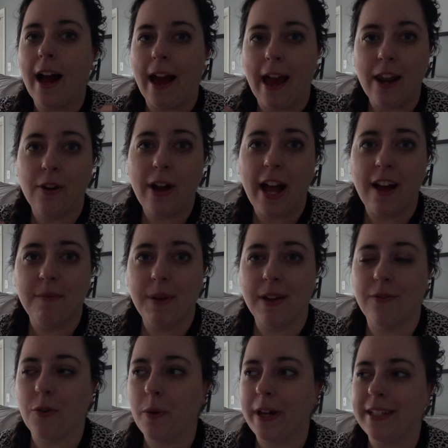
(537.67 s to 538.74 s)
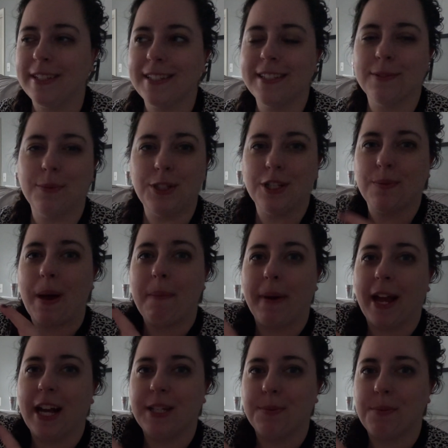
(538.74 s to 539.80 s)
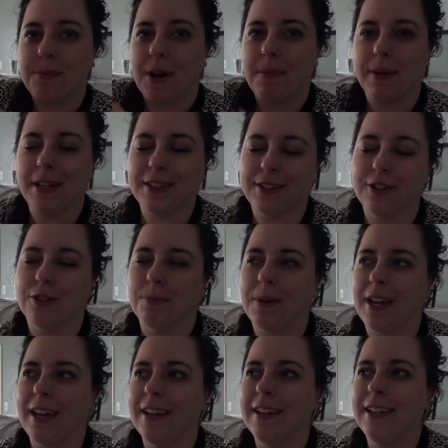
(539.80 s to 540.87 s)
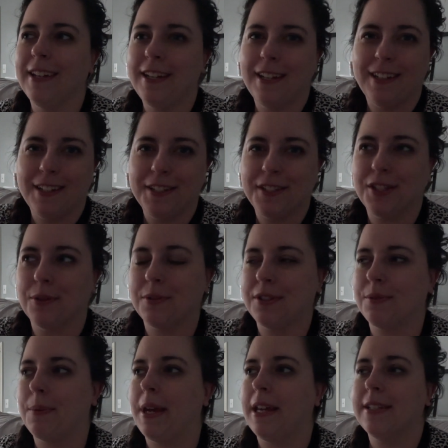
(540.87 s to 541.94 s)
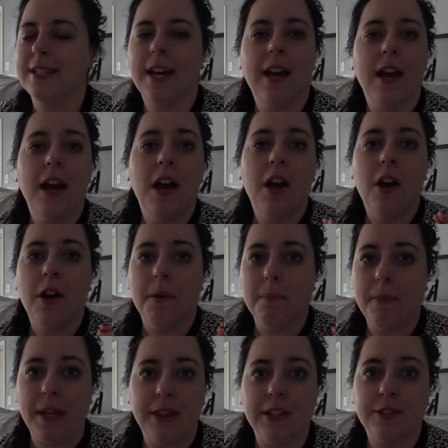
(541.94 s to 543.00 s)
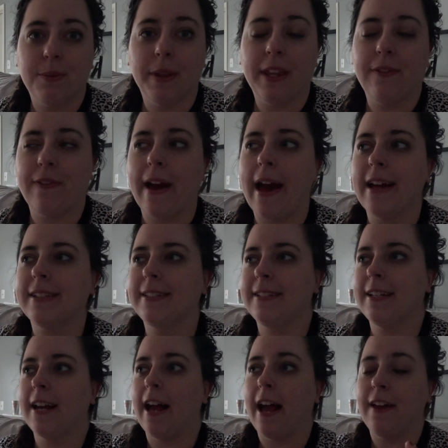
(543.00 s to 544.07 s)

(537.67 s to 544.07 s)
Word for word: I don't have my voice, which is why my husband brought me a Slurpee. So sweet. Make this really fast.